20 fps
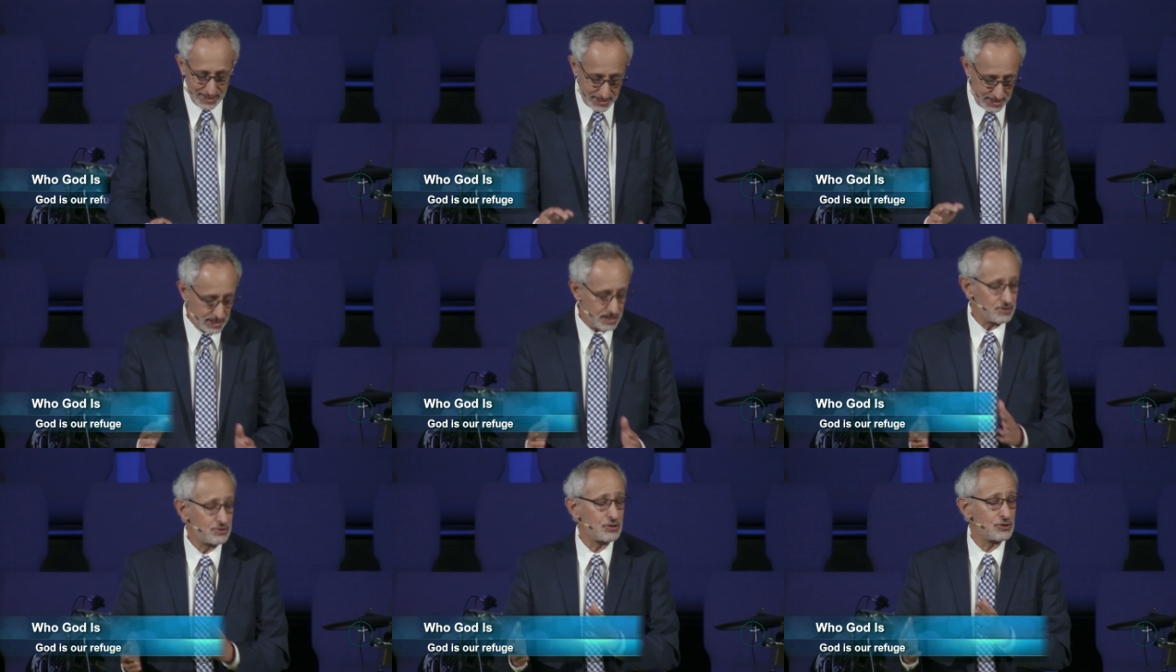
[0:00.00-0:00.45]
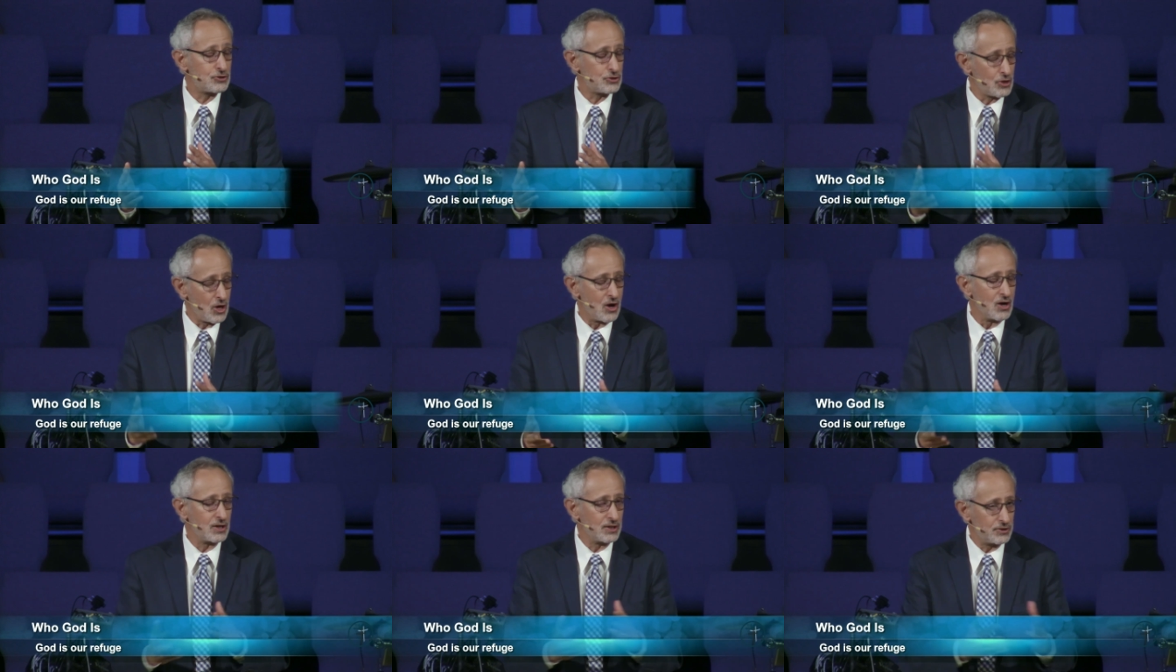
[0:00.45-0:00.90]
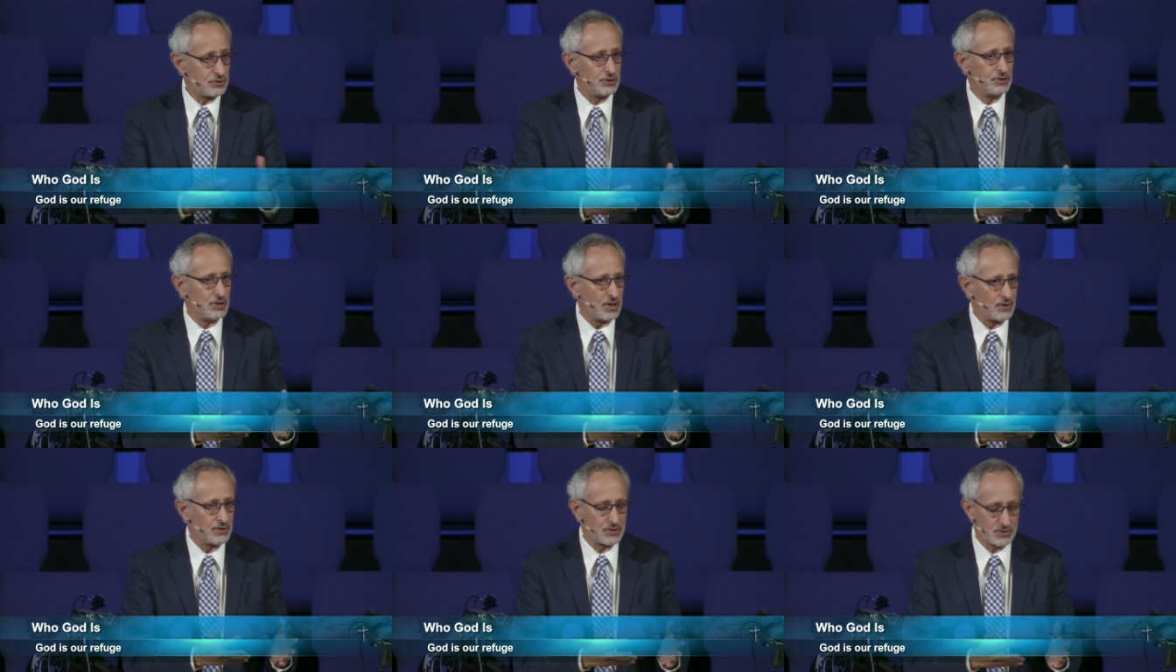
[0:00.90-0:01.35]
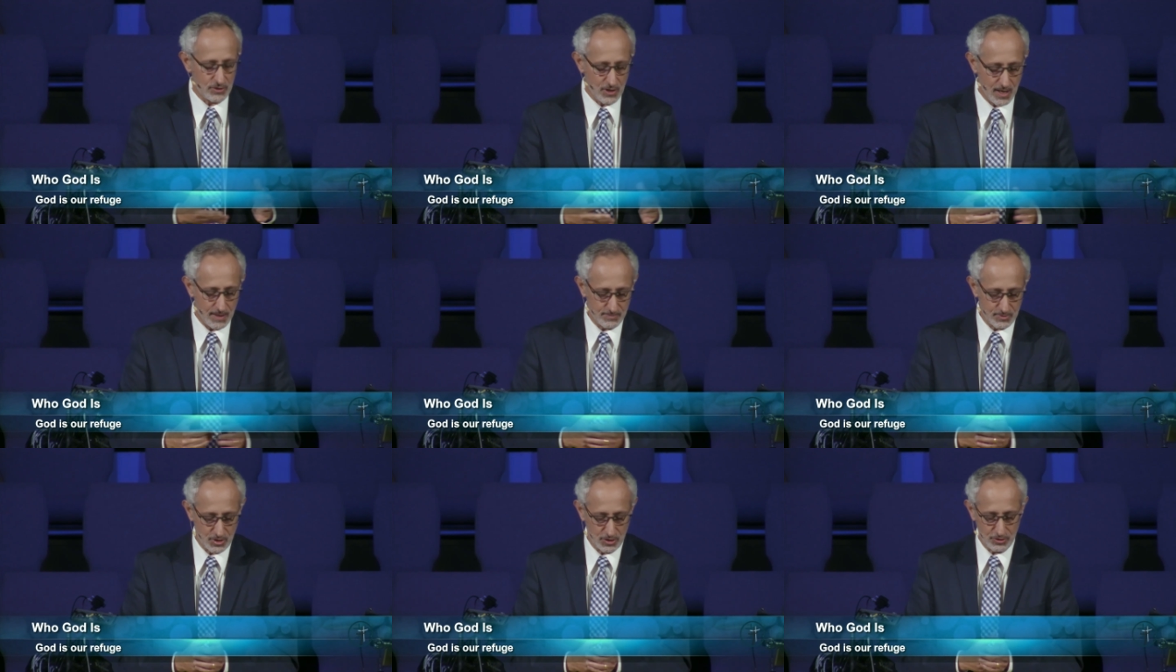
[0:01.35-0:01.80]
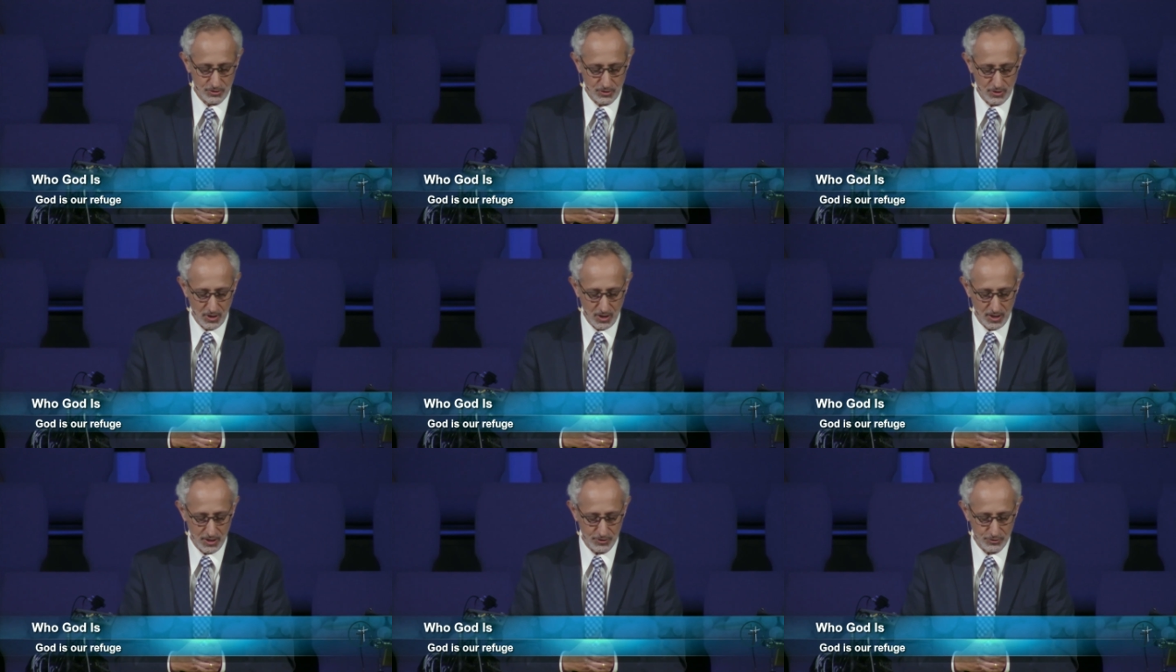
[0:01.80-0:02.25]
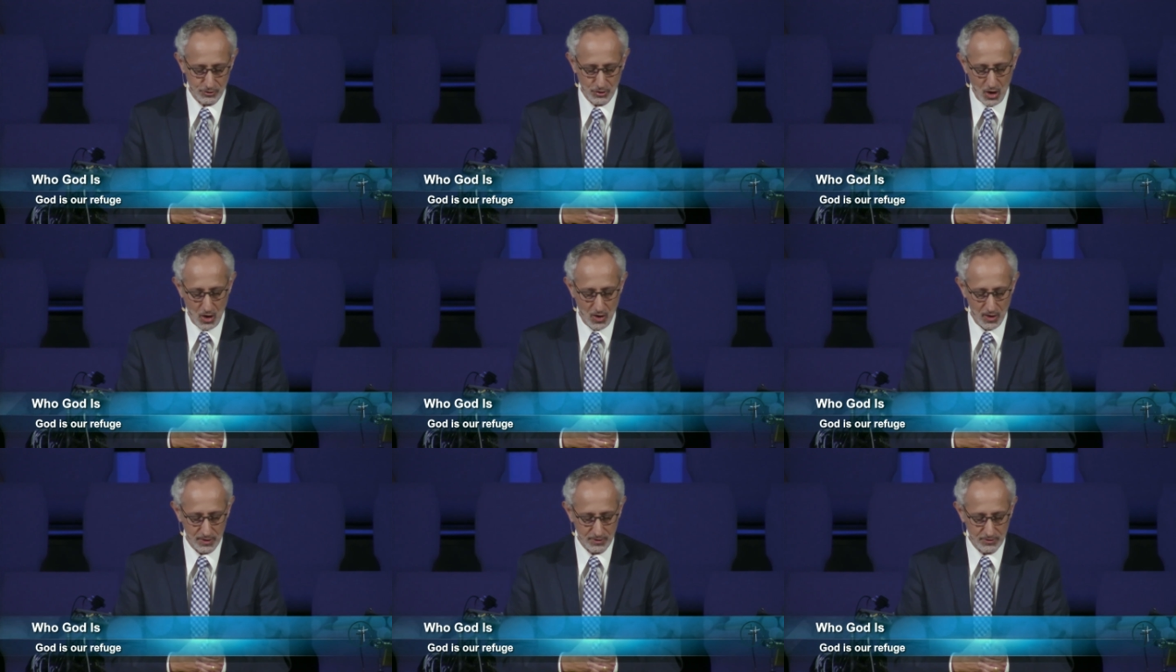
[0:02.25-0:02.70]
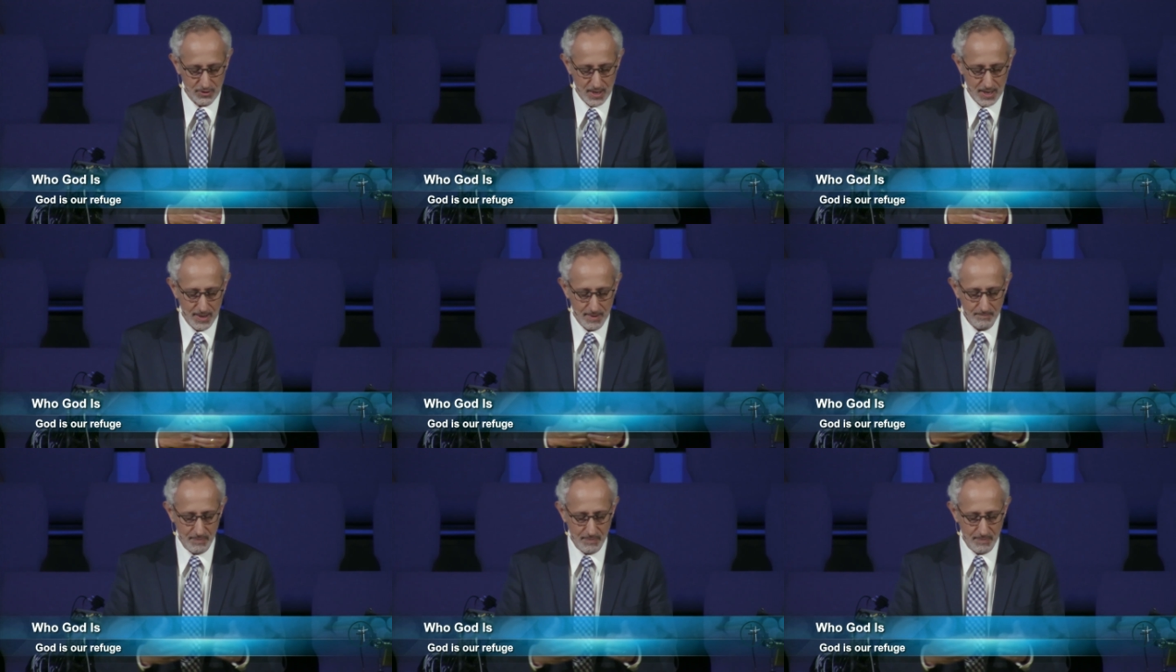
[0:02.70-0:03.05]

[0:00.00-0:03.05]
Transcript: and it is a song, as you know, the Psalms are, are songs,